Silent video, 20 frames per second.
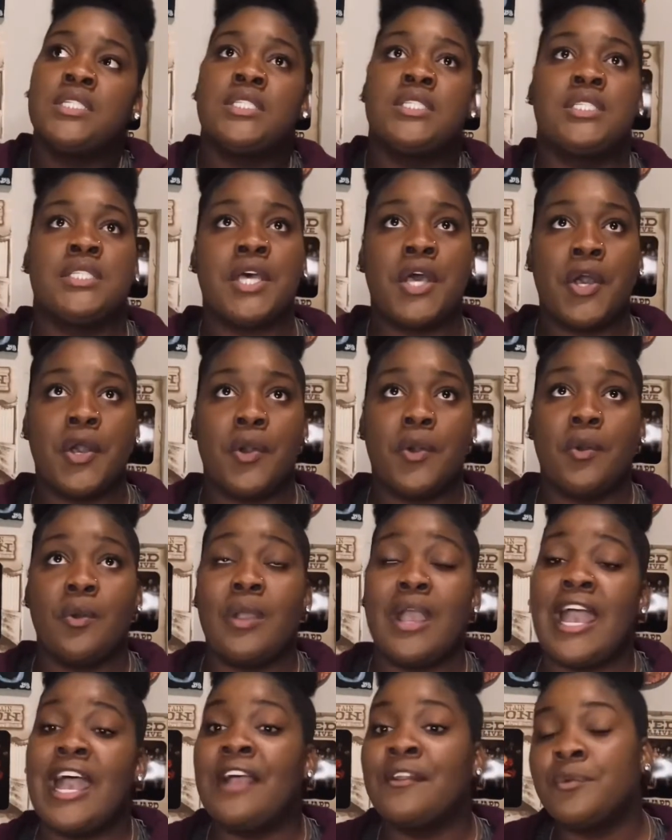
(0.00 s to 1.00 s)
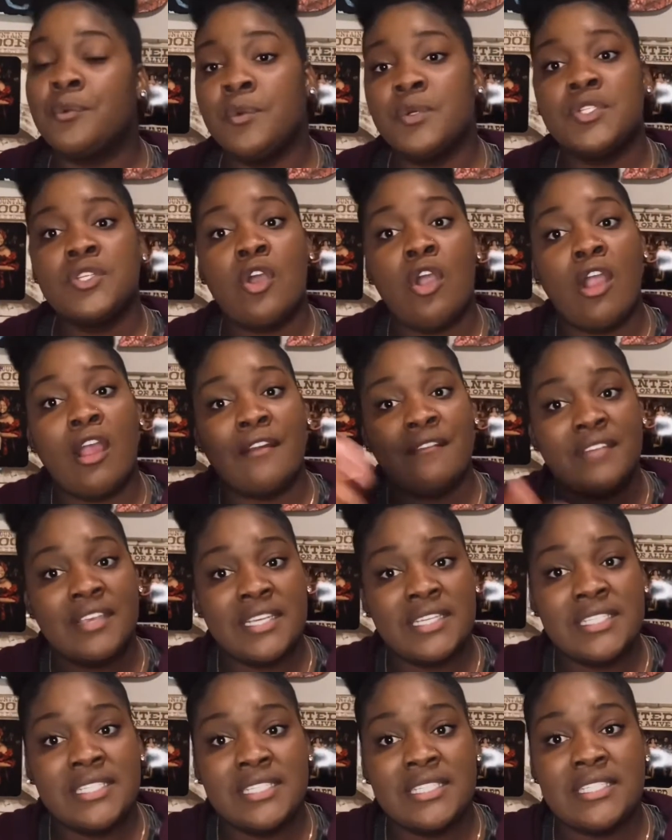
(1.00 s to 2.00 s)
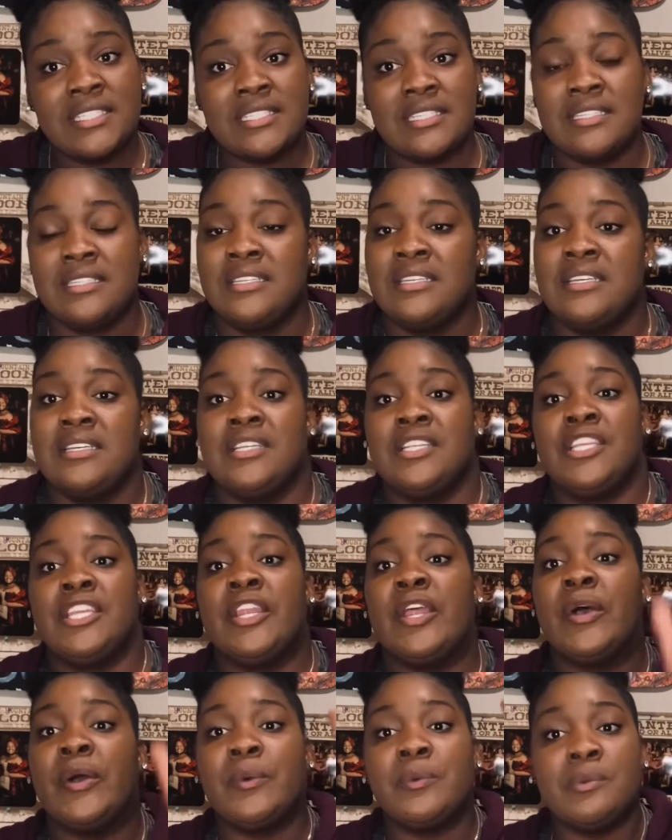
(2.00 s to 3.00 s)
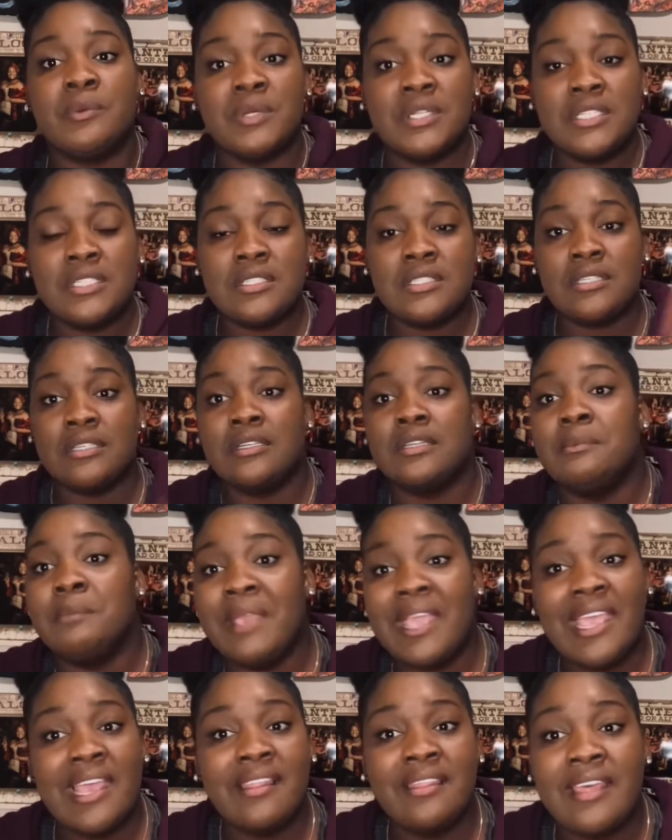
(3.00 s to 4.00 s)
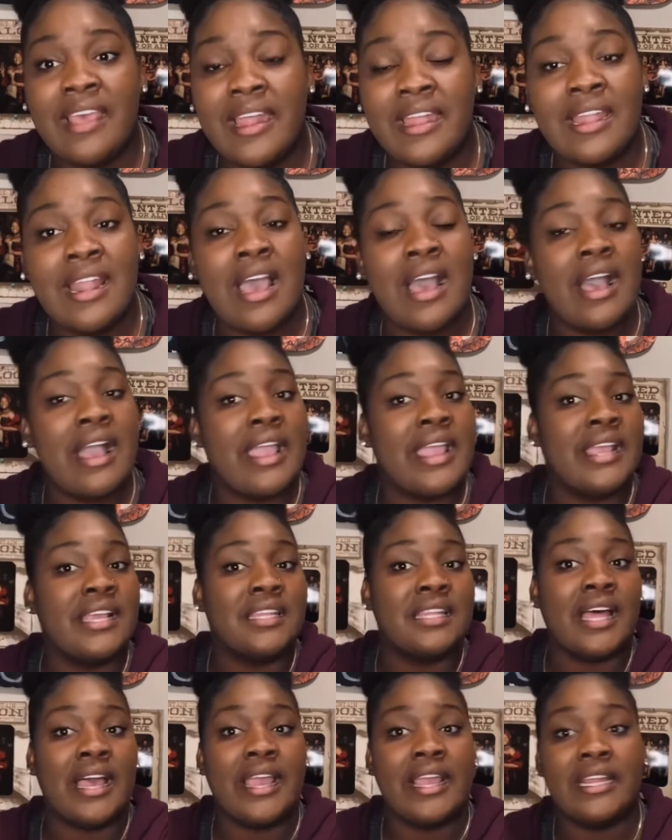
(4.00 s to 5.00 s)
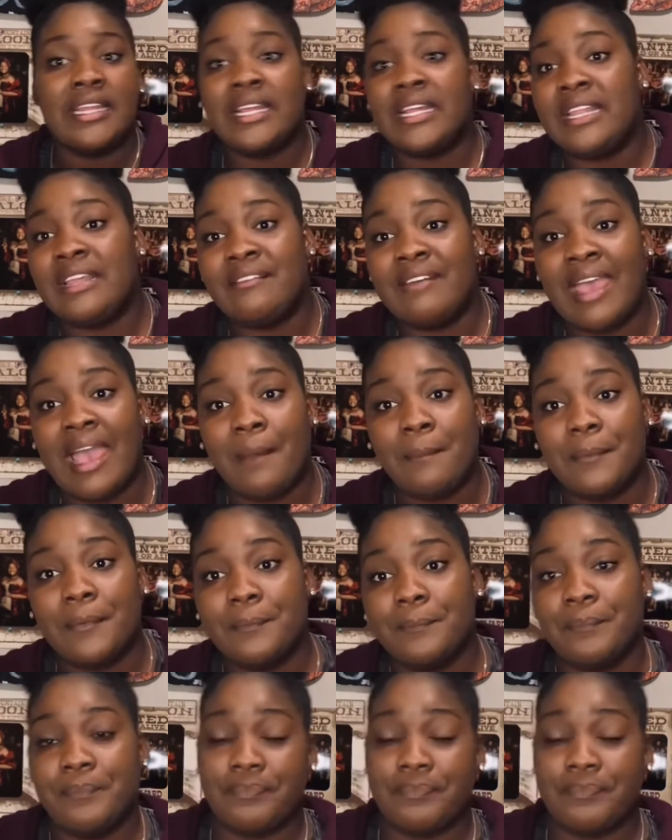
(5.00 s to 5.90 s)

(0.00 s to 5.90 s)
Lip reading: So after we went to Harvest, you know, we went to bed that night, like nothing ever happened.